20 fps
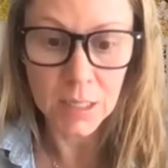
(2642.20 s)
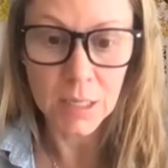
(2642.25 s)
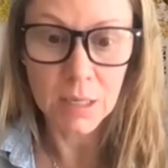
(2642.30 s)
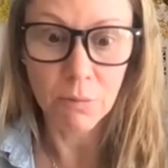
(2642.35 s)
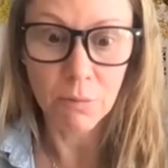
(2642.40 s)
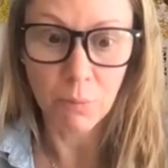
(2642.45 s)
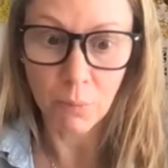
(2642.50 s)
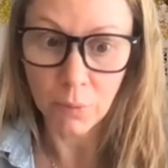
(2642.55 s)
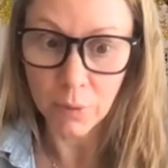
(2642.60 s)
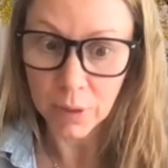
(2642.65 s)
He
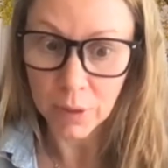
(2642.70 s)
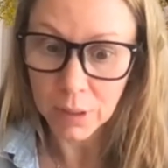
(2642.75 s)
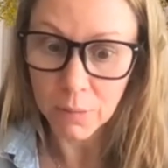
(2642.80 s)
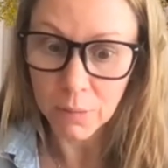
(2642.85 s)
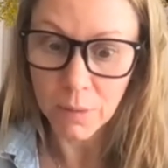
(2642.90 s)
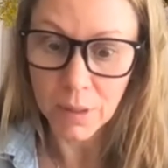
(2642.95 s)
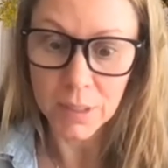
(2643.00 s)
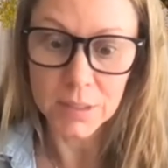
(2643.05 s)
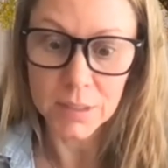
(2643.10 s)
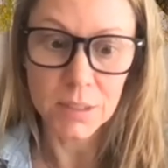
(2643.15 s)
really
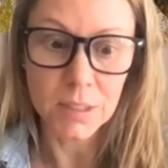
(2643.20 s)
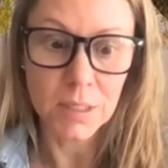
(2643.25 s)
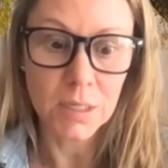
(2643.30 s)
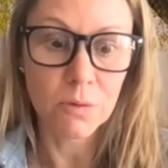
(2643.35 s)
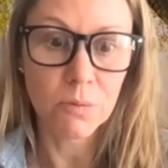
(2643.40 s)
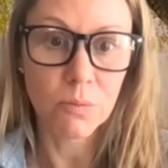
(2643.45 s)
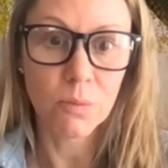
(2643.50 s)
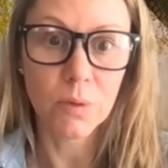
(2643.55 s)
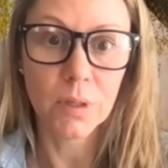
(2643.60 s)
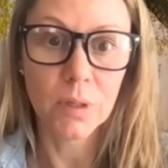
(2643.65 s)
was. And he
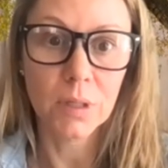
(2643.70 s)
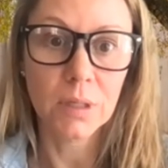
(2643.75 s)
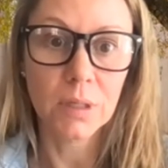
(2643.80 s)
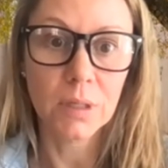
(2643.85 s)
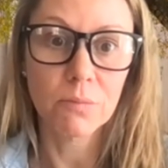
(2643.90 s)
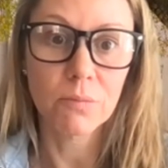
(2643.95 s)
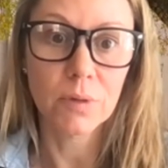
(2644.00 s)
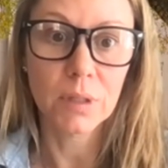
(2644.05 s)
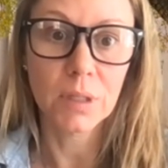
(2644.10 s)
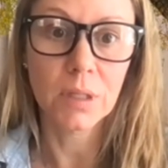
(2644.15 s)
really,
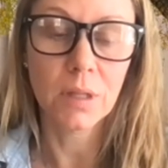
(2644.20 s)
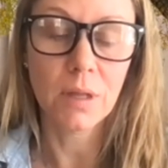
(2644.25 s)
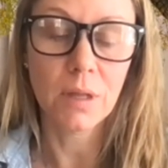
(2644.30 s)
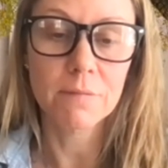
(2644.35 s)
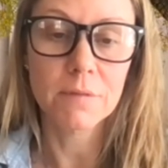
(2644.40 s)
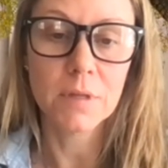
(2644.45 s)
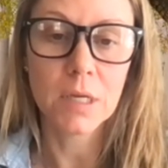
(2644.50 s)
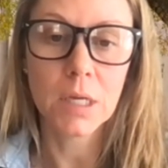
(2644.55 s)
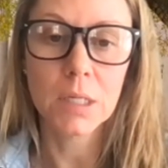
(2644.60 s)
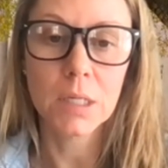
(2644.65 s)
really
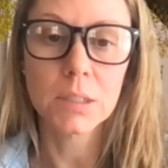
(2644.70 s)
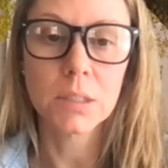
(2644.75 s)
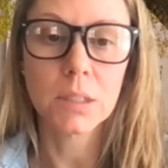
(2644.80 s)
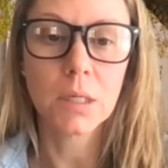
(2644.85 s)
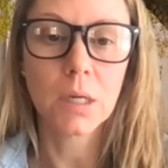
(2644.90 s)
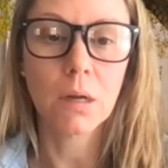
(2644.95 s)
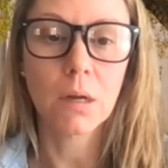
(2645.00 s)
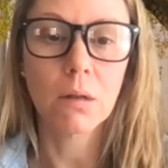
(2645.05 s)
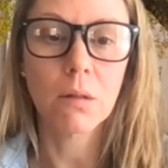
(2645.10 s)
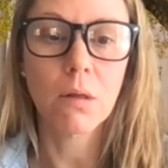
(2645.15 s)
loved the kids and
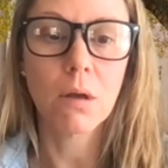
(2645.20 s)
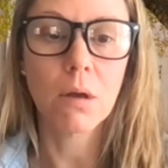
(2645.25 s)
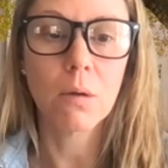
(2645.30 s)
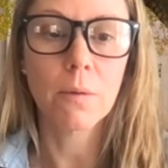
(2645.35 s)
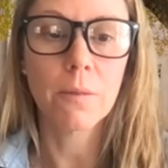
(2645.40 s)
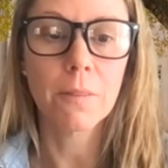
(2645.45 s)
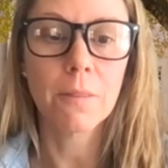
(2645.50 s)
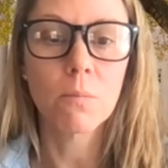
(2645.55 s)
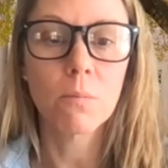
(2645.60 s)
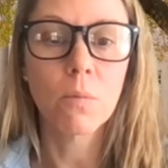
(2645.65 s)
got along
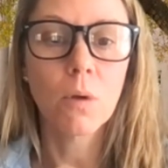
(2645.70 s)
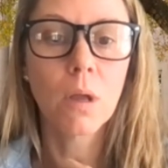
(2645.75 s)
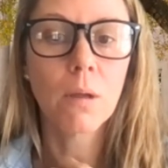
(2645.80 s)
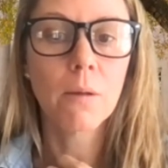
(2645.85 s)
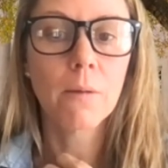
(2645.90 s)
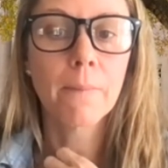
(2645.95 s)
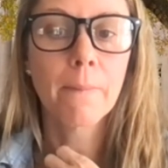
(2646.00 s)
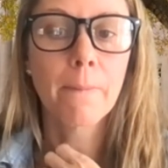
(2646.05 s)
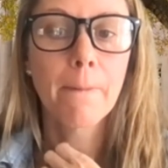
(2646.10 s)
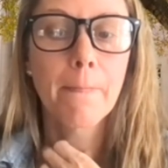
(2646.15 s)
with them
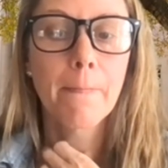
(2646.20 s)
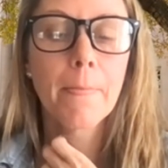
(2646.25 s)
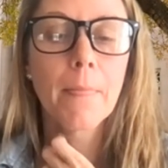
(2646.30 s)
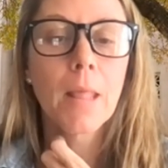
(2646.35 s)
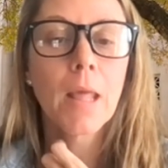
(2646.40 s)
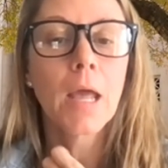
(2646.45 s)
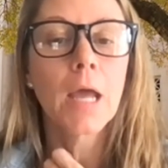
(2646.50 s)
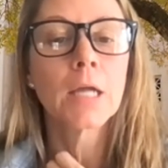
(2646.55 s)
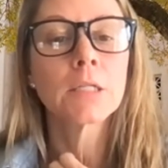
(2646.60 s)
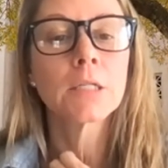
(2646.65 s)
well.
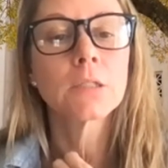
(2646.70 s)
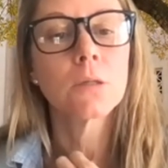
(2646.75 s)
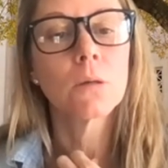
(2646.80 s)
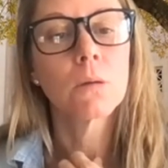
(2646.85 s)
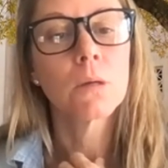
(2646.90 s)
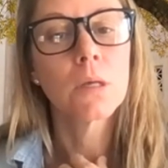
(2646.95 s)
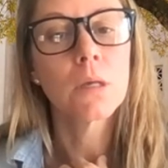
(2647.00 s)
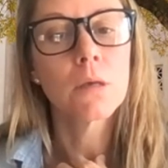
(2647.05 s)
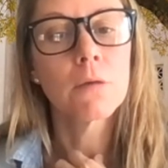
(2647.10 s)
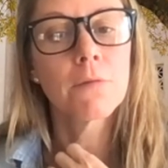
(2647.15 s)
And so
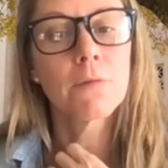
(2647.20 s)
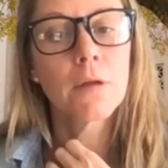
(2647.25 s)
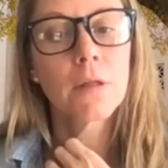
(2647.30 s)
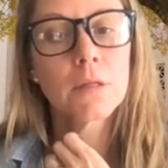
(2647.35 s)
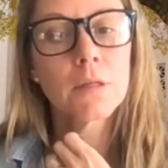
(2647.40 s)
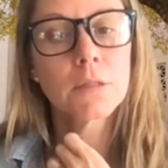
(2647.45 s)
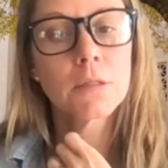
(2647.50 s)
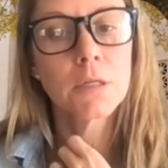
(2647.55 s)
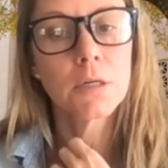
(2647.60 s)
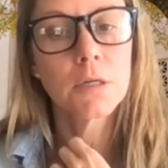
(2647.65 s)
he
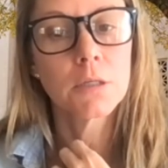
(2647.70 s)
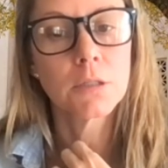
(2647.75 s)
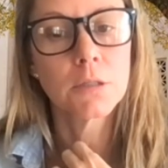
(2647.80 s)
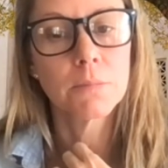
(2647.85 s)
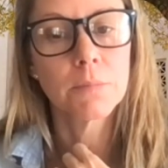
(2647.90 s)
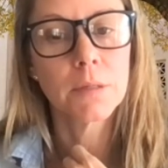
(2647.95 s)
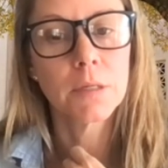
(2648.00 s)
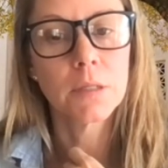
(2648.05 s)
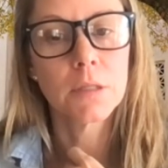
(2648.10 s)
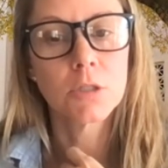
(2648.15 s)
volunteered to
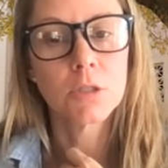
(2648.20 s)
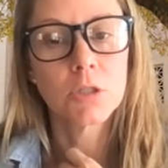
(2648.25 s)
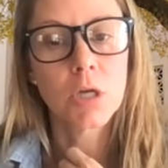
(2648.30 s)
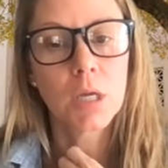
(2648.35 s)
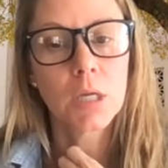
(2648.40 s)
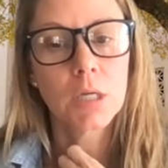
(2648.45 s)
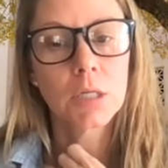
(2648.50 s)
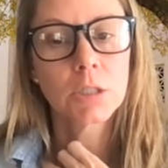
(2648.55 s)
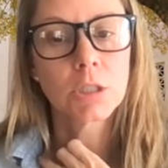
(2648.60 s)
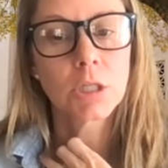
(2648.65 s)
be the
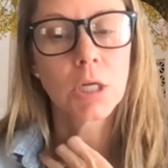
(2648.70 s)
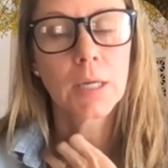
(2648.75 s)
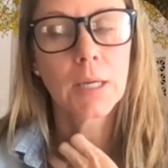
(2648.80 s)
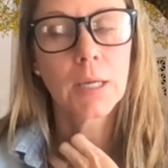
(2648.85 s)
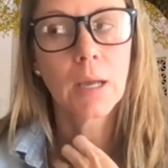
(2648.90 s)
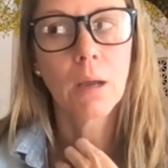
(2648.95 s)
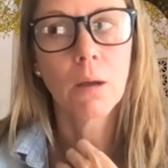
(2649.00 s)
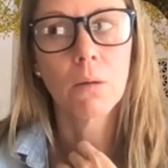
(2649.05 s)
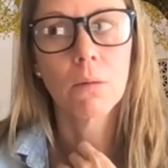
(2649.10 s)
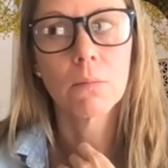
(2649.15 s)
check-in,
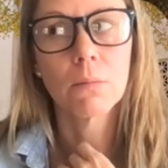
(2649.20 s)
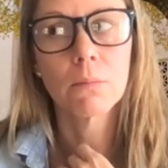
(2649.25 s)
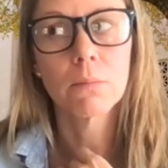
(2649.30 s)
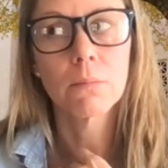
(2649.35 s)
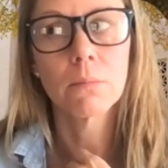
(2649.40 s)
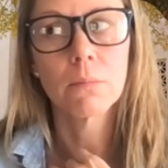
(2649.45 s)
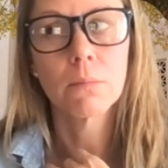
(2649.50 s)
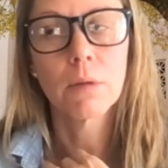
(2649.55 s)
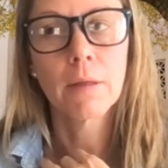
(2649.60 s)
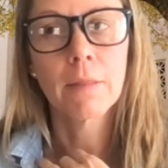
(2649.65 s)
check-out.
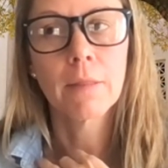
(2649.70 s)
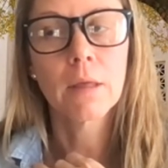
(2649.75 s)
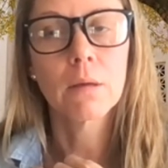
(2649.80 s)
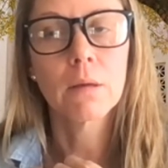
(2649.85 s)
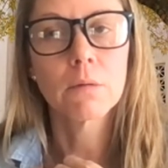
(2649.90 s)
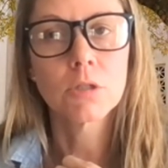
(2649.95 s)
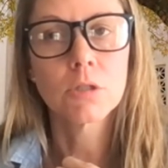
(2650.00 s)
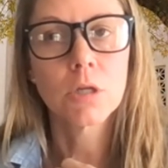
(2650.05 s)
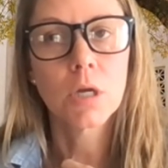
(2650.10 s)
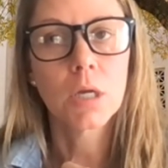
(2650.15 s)
I think it
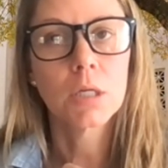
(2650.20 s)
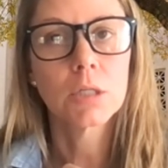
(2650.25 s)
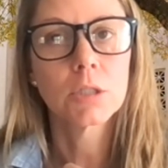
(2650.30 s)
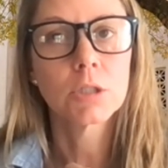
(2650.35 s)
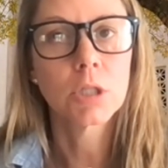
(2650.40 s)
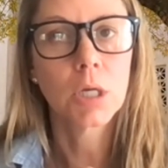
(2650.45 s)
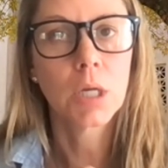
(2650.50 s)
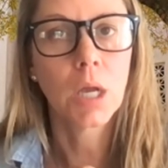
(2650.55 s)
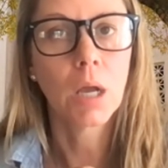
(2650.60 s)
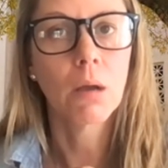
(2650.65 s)
was check-in,
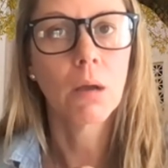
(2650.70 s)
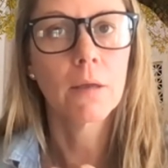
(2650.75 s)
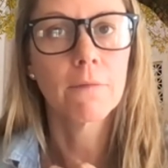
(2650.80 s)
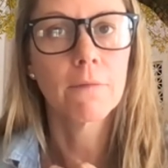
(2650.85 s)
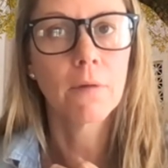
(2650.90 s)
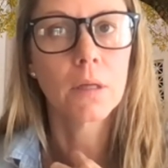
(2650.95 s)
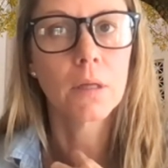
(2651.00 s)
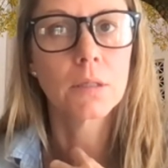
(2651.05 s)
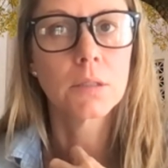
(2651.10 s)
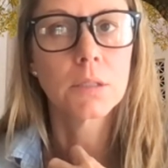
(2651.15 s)
check-out he
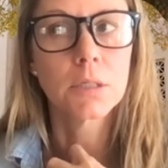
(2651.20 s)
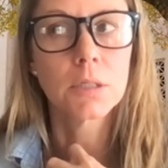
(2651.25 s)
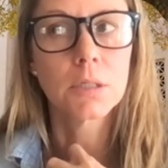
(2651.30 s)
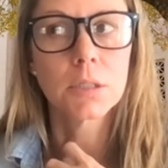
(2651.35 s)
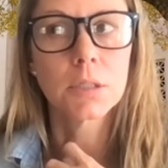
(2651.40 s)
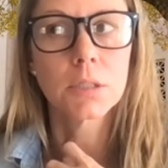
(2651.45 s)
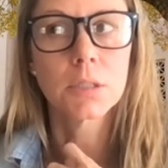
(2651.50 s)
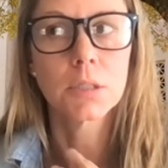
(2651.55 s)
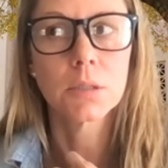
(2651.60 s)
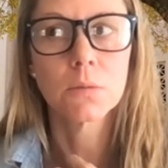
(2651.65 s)
volunteered
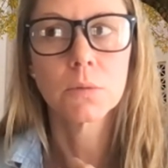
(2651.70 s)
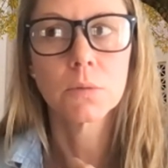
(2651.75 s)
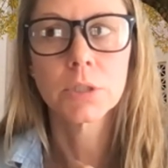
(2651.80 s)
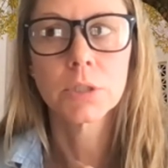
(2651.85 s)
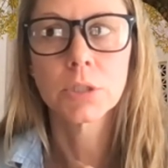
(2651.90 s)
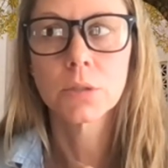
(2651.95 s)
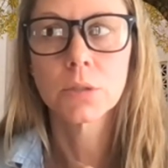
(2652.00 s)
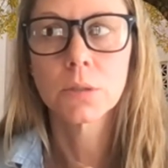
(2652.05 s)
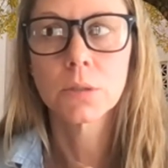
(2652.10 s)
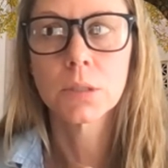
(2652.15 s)
to do with
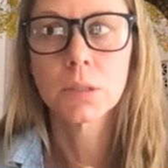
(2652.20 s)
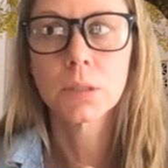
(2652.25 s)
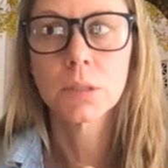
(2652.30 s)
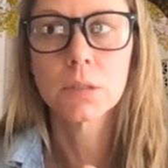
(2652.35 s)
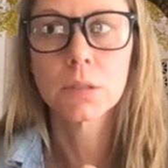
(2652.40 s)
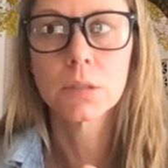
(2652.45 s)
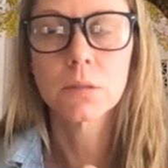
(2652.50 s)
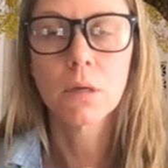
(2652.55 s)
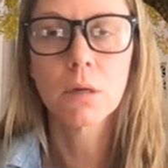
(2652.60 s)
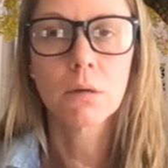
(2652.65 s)

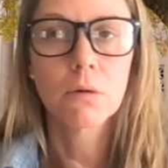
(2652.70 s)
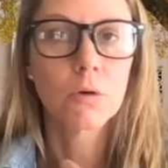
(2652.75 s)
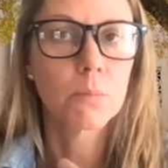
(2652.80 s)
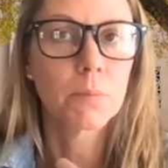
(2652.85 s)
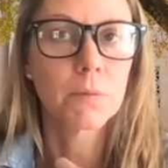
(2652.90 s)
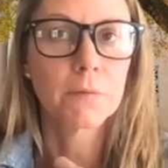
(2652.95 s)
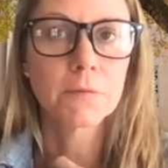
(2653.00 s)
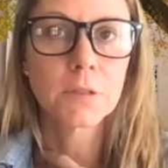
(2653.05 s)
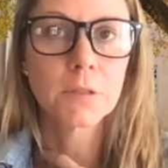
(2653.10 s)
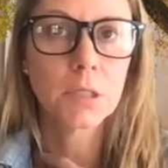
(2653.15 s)
students, a group
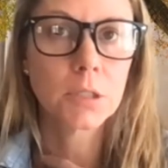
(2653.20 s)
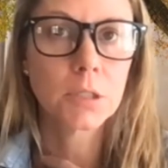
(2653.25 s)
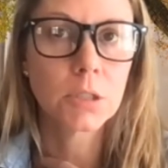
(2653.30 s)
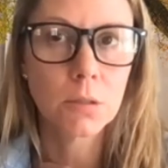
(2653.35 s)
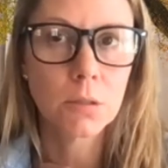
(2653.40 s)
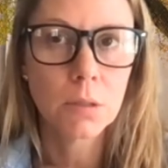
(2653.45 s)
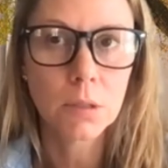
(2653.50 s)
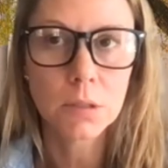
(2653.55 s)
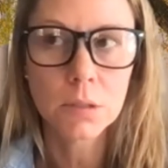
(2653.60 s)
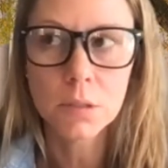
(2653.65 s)
of 6
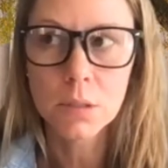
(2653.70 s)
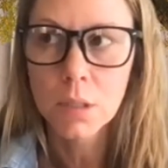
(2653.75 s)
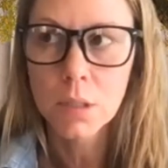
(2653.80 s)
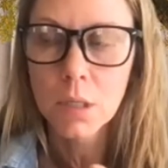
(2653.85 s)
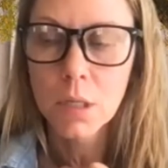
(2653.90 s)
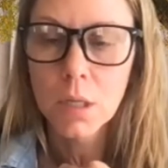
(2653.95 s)
students.